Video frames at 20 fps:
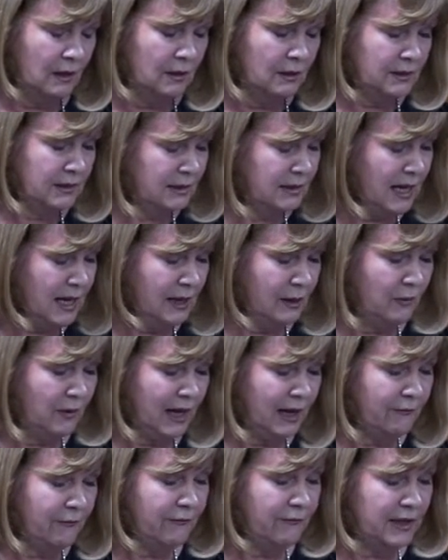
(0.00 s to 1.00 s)
Today we
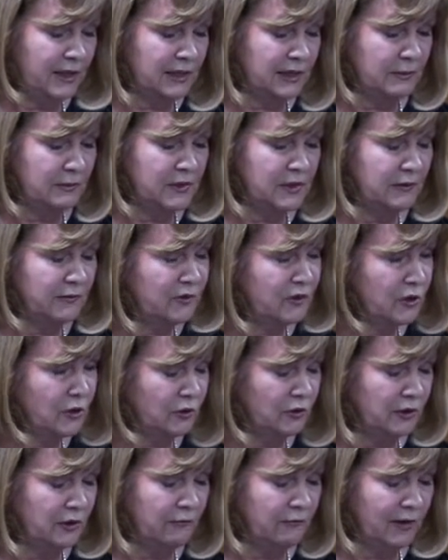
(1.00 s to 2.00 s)
have victims of
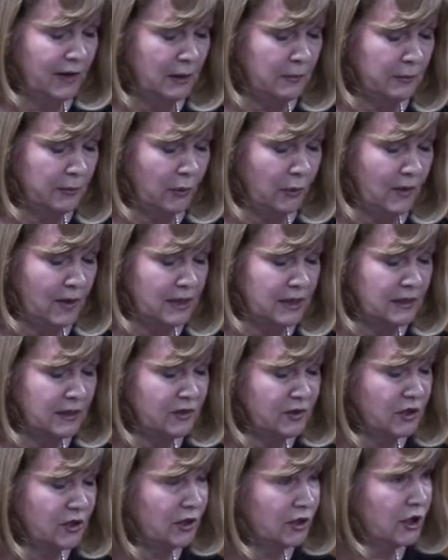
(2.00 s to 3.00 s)
sodium valproate
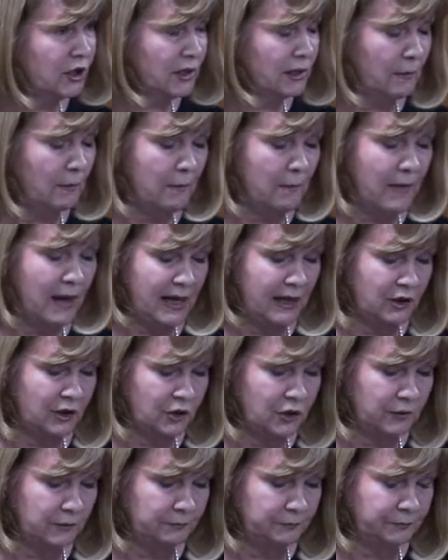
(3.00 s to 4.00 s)
and surgical
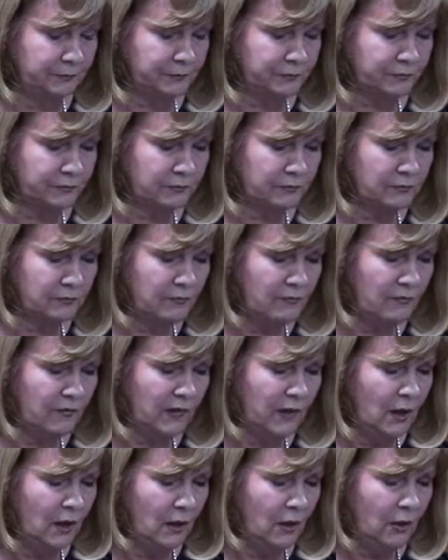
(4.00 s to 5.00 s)
mesh
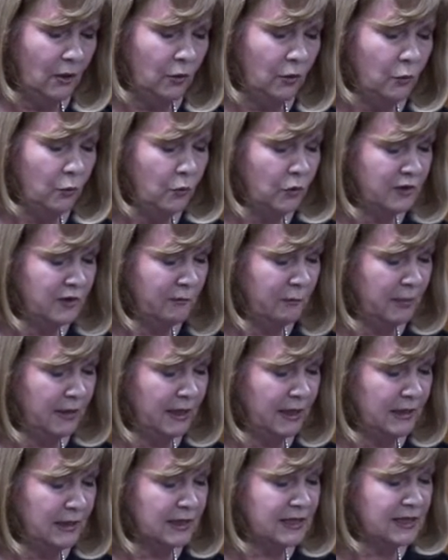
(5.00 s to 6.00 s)
who would have
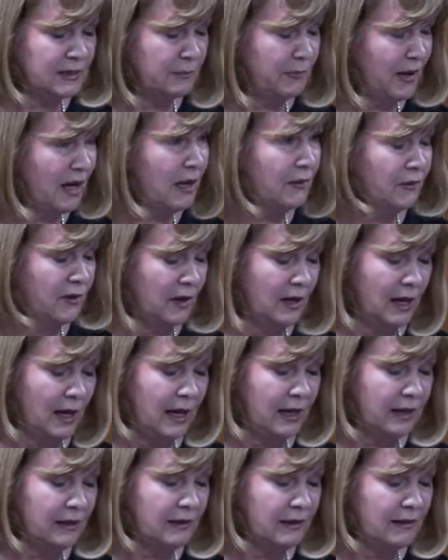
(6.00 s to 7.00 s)
been spared their
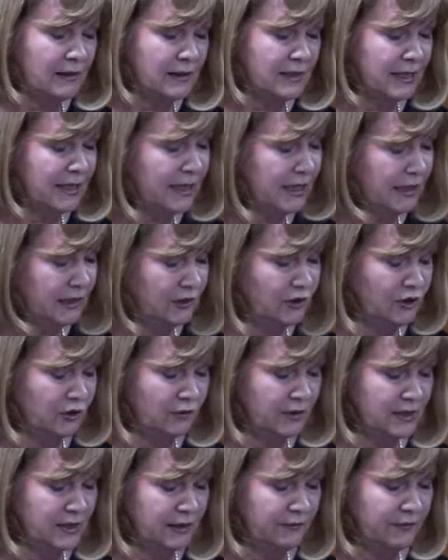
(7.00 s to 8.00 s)
agonising
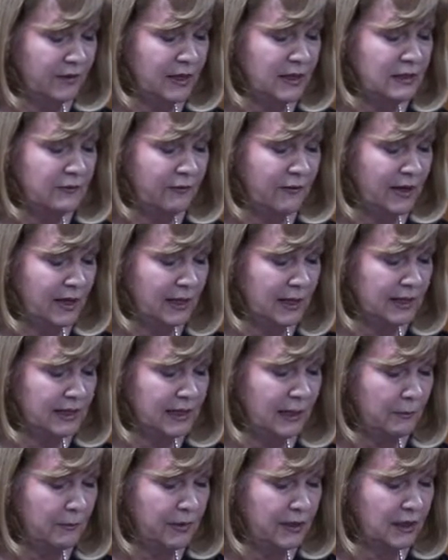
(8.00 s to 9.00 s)
injuries if these
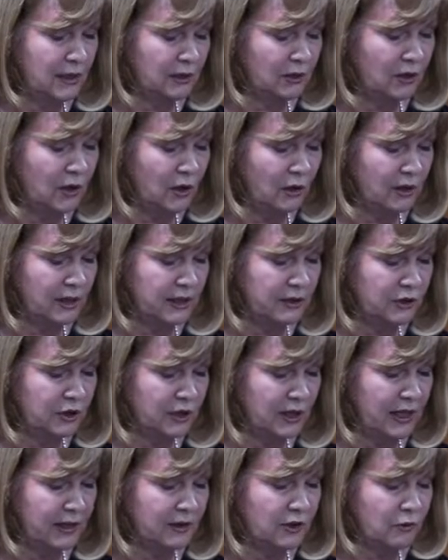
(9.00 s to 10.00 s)
failings had been
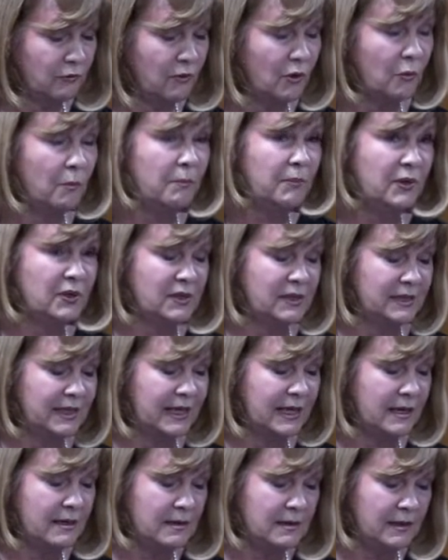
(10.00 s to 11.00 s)
acknowledged and a robust
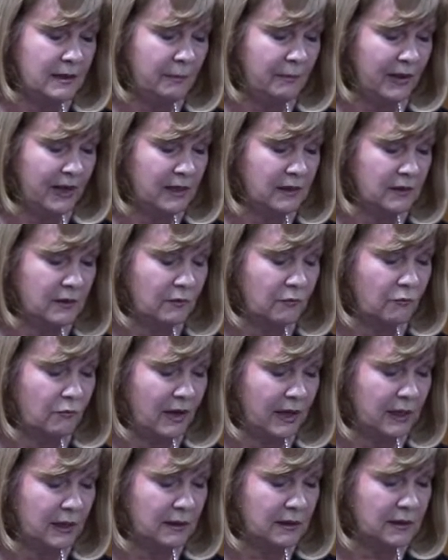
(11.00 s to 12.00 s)
independent
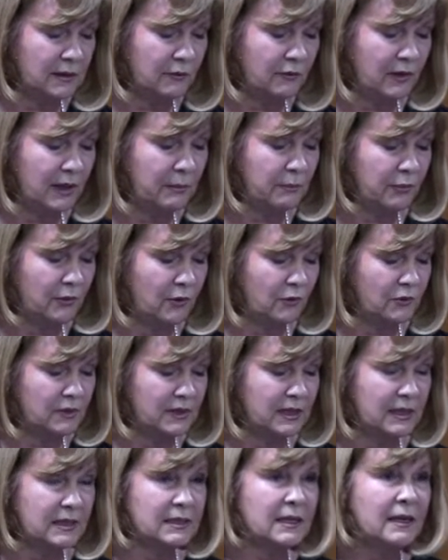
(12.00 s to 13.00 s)
regulatory
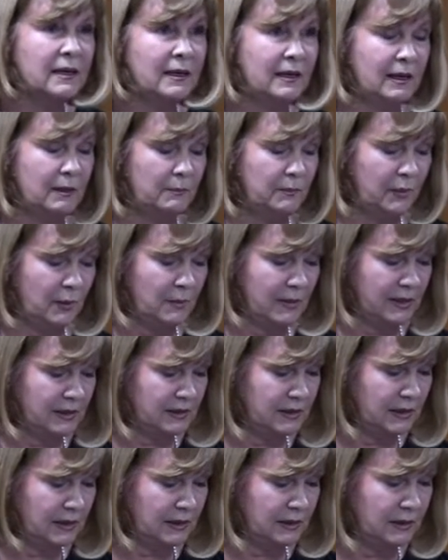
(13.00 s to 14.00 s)
process
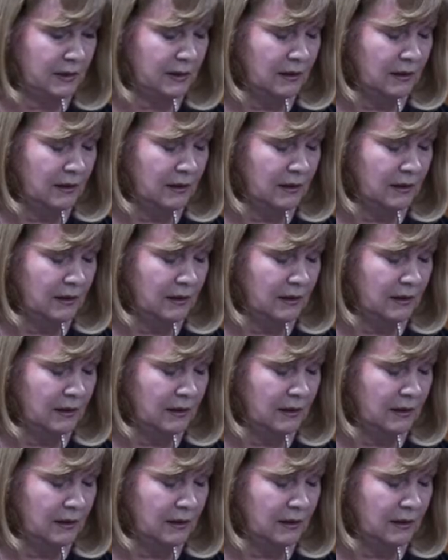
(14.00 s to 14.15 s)
implemented.